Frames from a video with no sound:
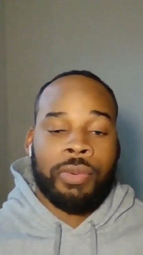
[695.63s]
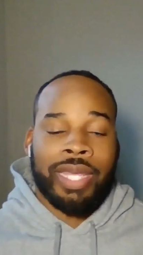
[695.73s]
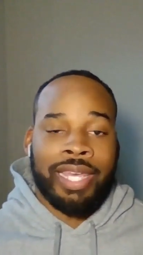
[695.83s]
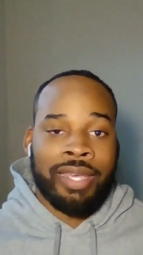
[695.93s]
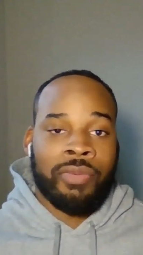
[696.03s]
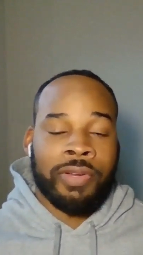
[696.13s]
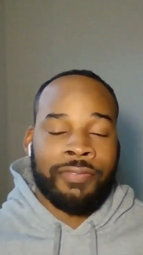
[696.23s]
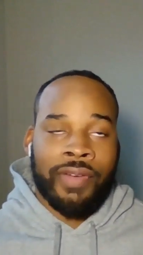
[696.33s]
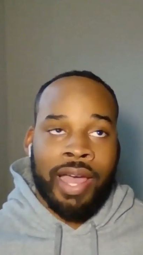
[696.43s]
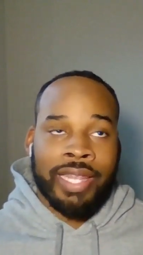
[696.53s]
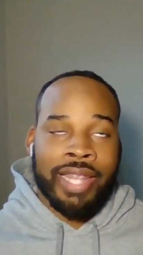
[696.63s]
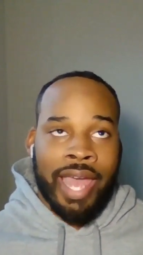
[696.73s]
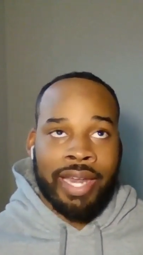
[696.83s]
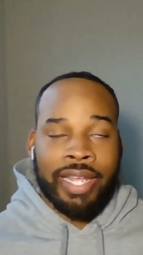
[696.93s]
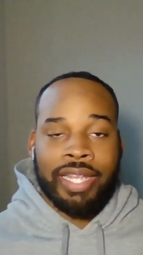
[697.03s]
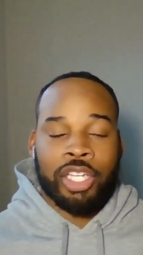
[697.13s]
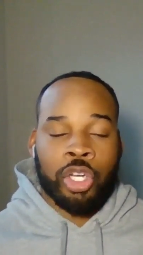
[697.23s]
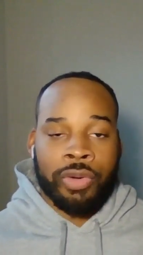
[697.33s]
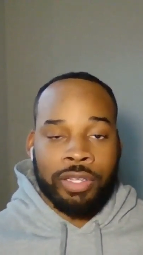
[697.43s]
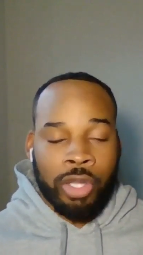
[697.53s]
he would find that
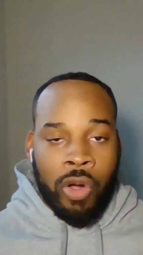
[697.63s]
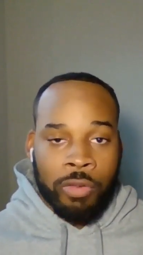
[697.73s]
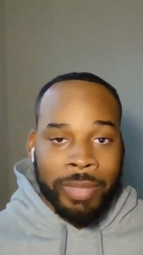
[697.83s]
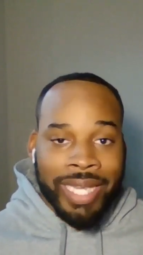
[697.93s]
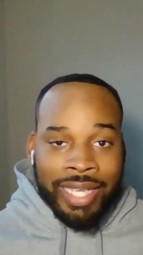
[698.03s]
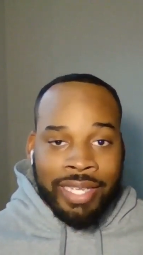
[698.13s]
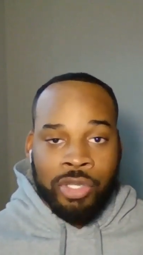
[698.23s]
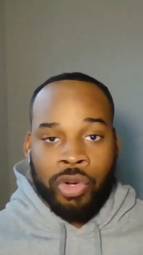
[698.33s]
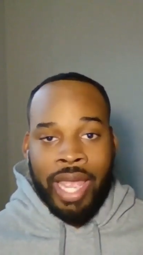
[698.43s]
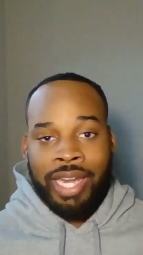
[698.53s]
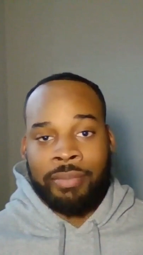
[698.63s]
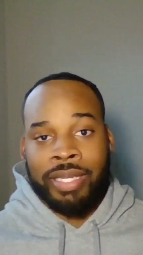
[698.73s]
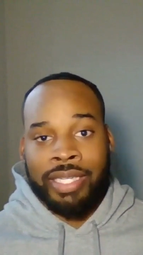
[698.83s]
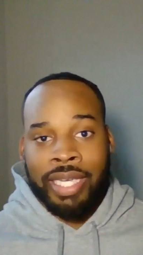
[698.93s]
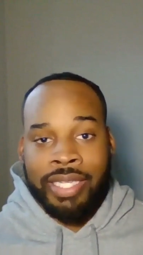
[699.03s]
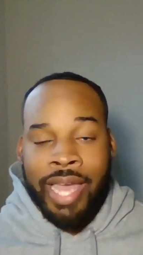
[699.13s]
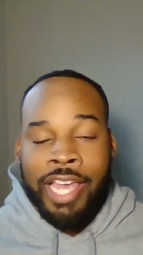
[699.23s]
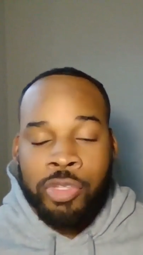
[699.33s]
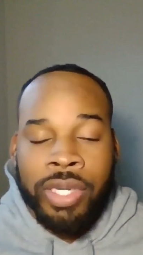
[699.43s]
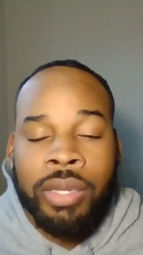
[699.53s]
during long meetings or any mundane
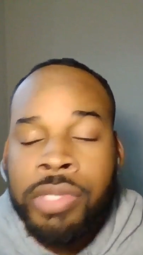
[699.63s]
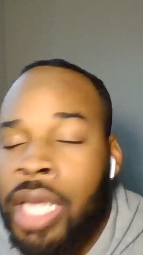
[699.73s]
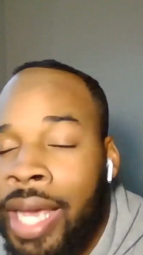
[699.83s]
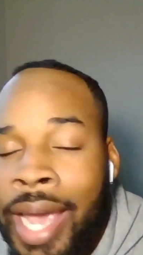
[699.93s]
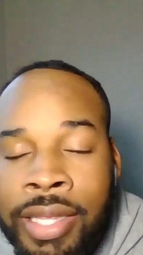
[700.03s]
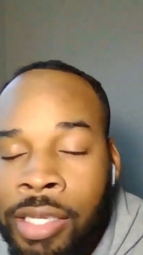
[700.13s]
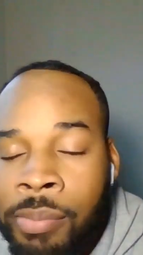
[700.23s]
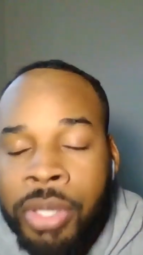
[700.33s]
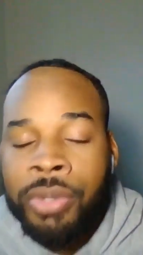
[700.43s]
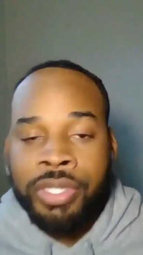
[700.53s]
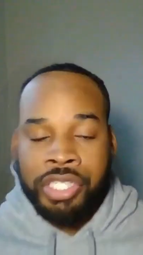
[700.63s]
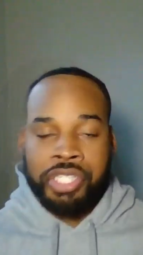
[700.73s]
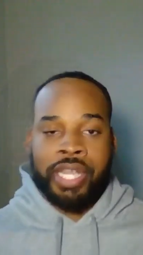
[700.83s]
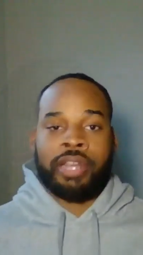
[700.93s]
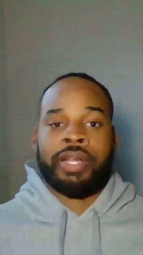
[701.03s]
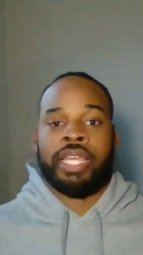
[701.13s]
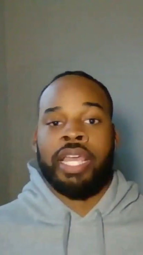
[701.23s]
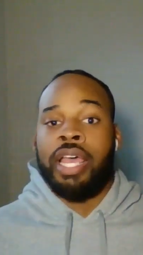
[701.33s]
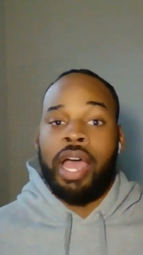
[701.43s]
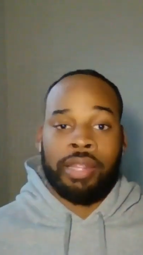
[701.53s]
tasks where he was like at the computer just staring,
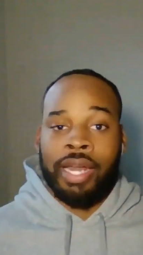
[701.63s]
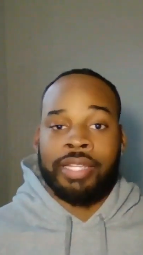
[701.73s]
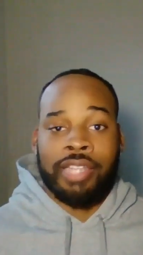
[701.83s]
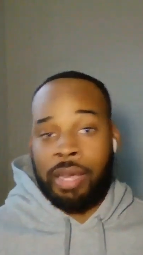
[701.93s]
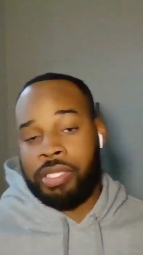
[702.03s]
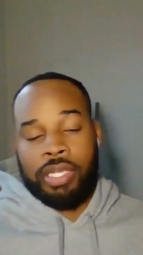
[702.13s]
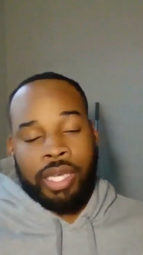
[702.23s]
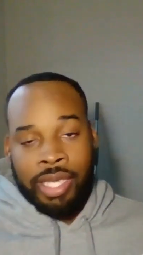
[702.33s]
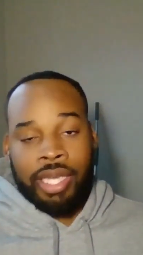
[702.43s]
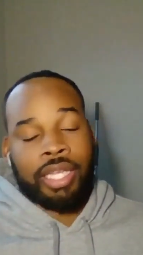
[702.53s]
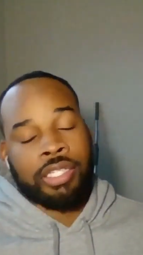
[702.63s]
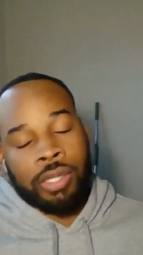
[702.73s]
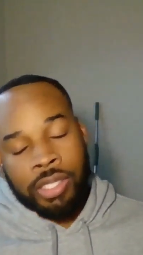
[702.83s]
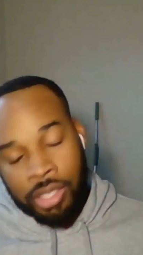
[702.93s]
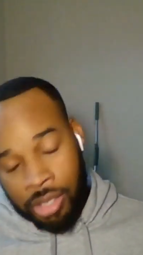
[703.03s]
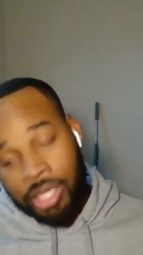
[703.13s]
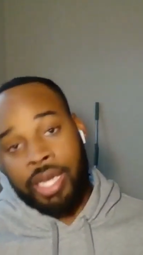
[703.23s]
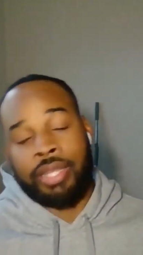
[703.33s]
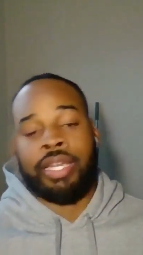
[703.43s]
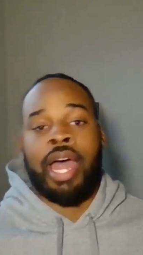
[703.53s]
a lot of times, again, he'd start to
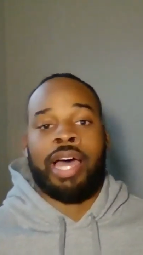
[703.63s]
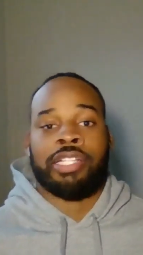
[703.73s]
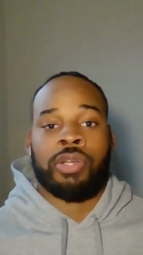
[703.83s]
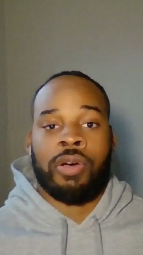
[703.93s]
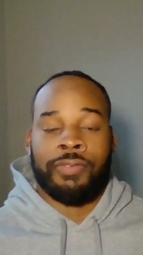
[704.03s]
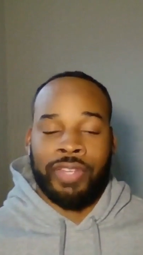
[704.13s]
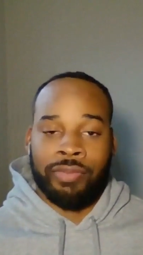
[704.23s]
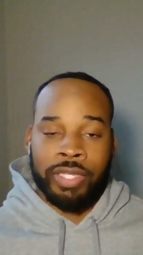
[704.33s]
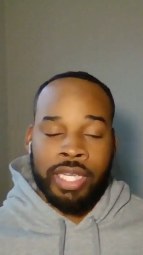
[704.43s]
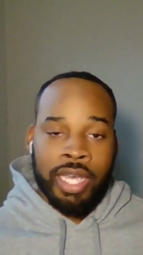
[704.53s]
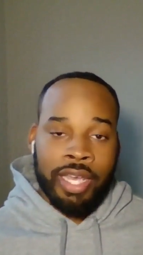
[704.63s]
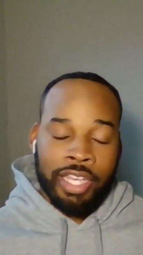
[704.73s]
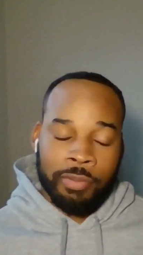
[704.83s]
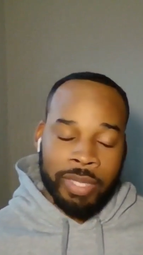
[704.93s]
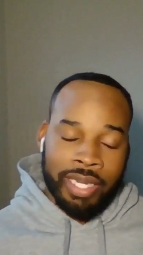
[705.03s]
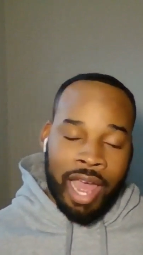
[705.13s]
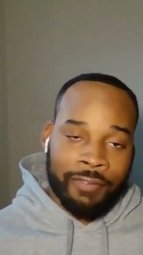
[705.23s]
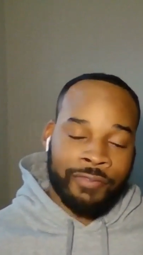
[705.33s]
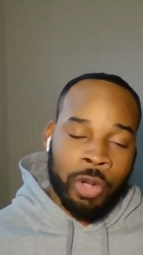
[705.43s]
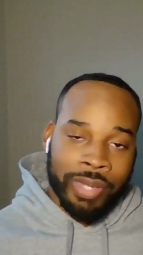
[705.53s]
get the nods off. He'd be
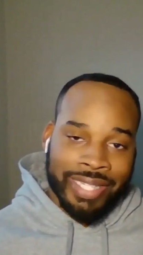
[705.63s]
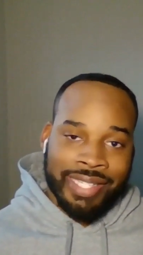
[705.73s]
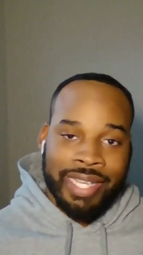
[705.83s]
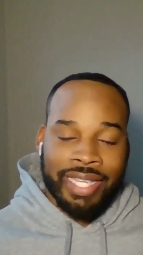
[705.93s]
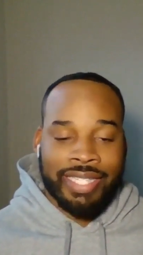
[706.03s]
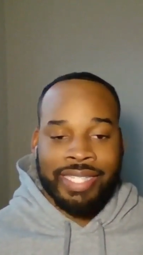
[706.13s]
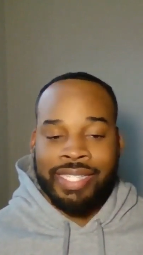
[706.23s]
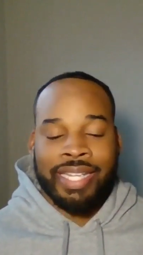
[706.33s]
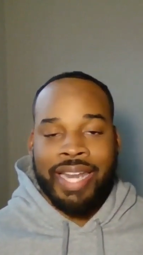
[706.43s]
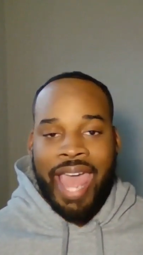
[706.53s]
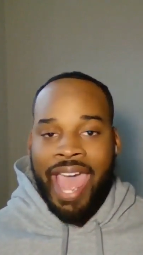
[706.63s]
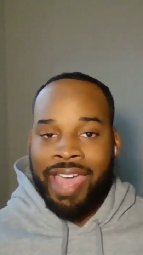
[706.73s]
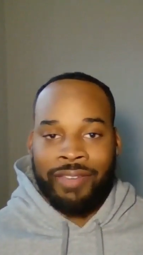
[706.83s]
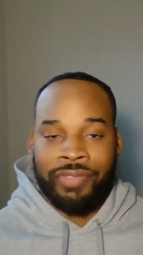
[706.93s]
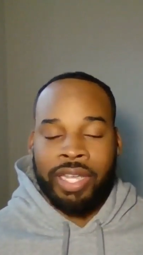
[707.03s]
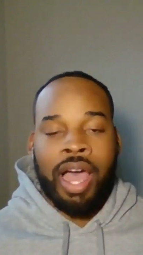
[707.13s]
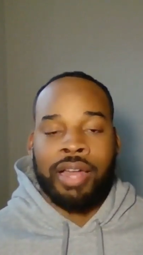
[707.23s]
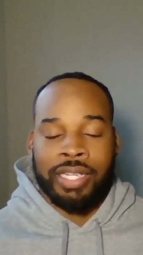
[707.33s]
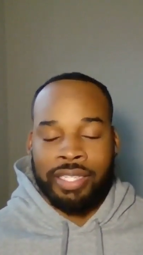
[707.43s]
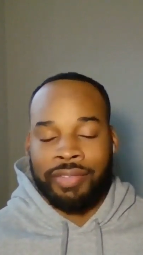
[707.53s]
not focusing. He just didn't have
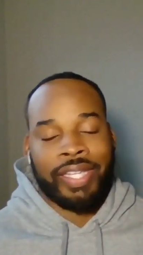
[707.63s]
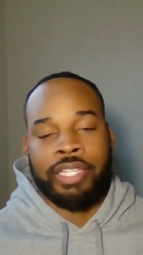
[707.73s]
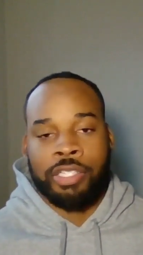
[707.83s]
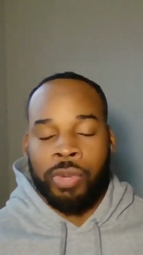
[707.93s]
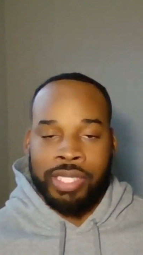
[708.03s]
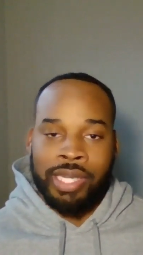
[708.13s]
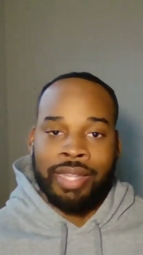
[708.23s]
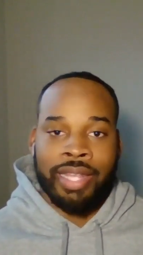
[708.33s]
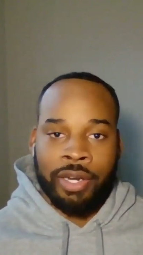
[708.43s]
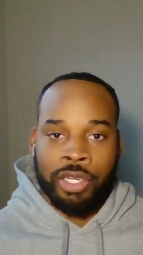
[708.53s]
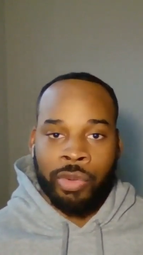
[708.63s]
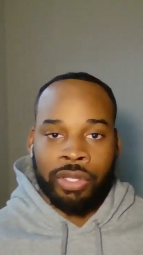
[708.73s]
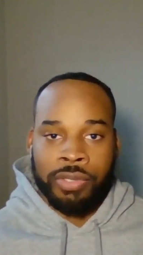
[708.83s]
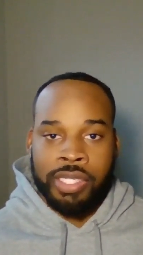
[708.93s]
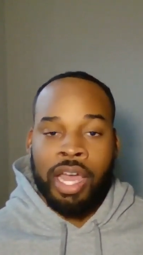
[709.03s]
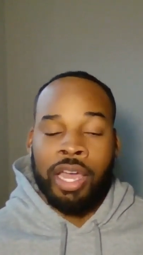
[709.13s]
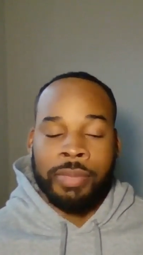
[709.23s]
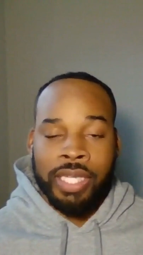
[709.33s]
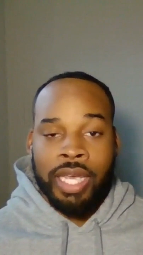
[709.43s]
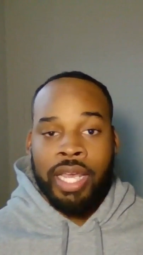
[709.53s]
cognitively, he just was not there during those
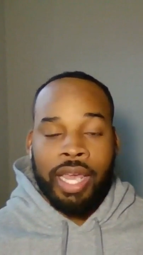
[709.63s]
times